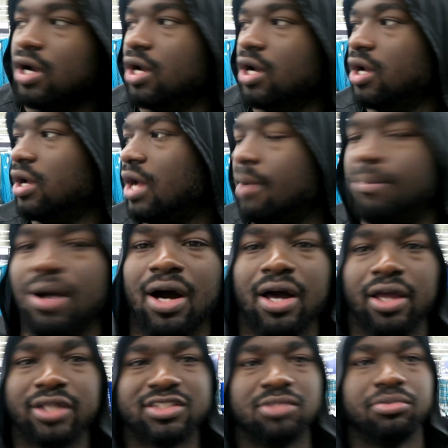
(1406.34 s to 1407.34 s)
uh, I
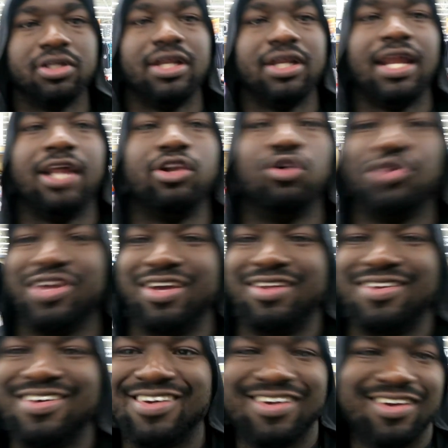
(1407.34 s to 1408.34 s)
buy something that I don't need.